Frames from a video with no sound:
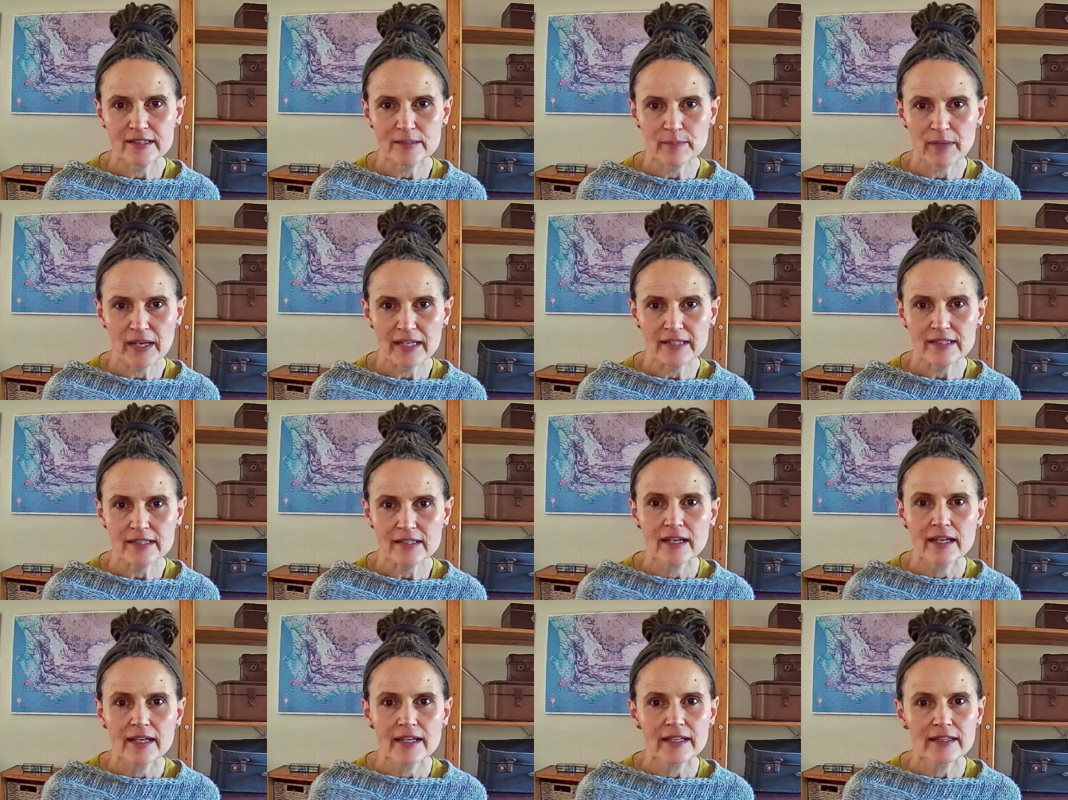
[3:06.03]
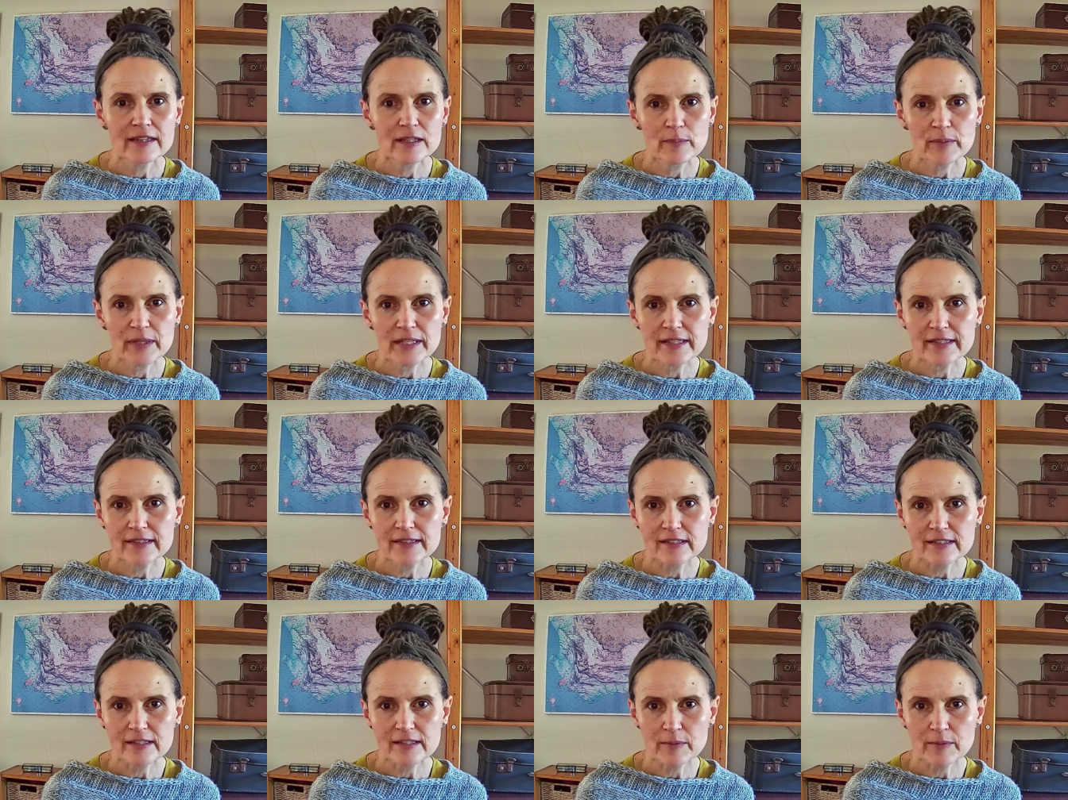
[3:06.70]
better in the Peace
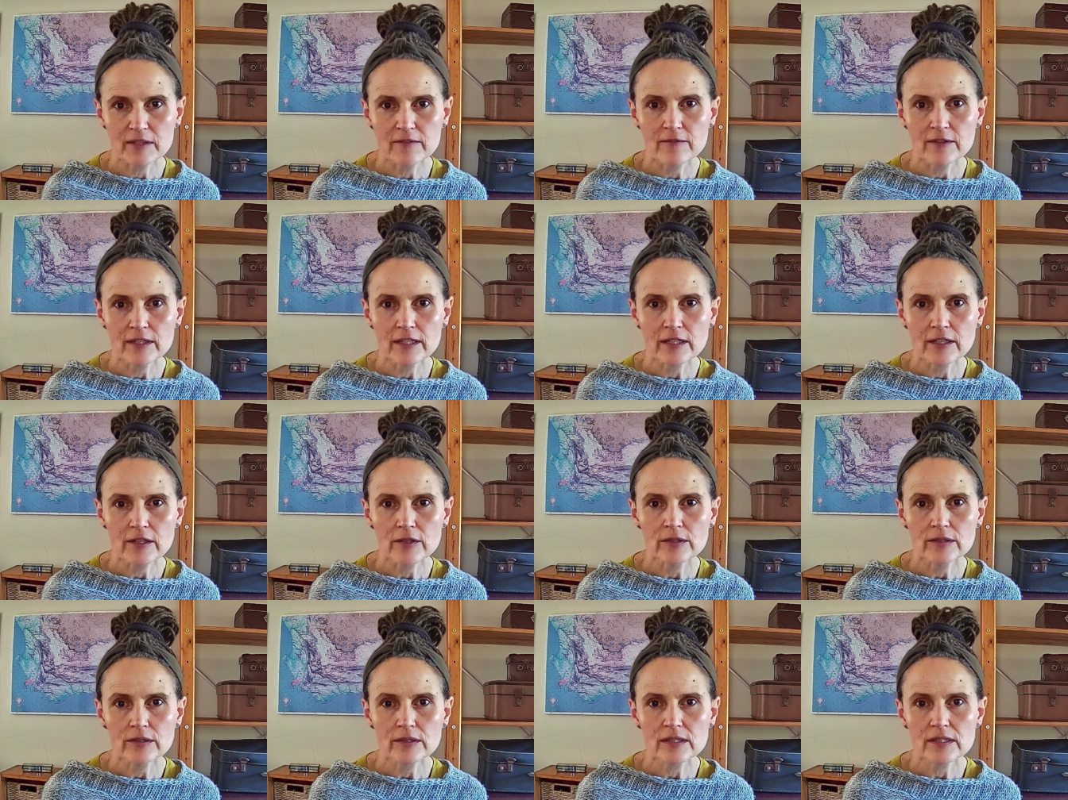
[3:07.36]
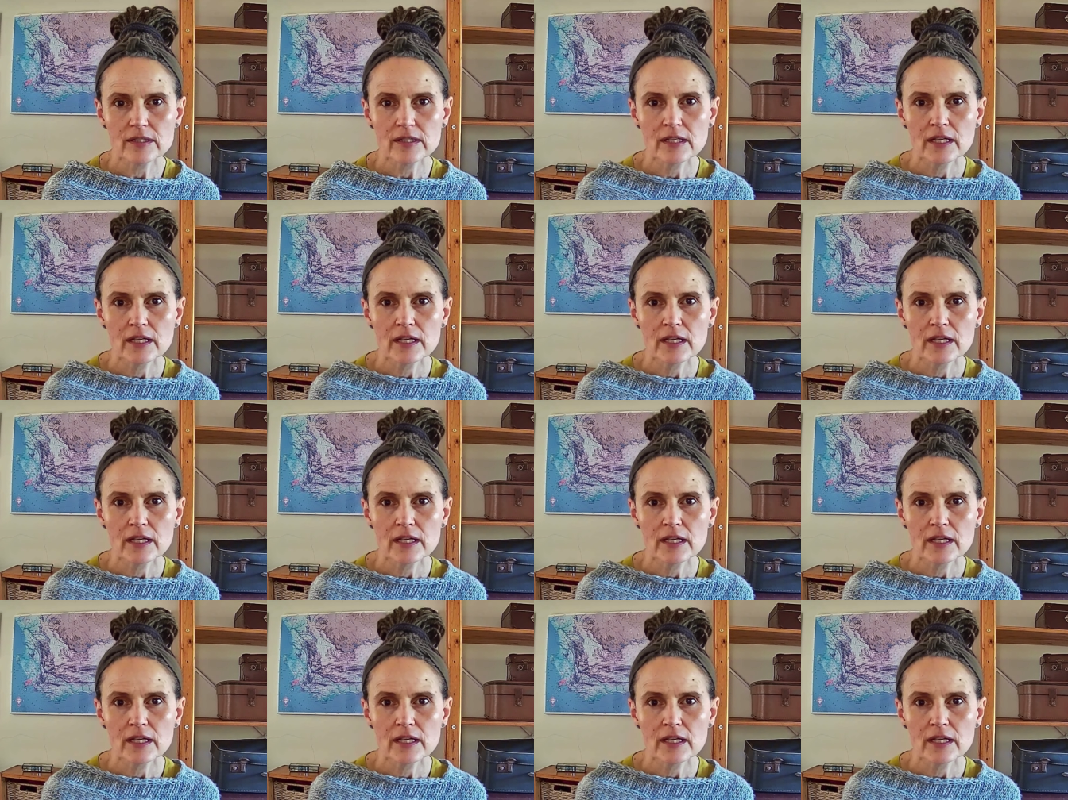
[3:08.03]
Discipline videos.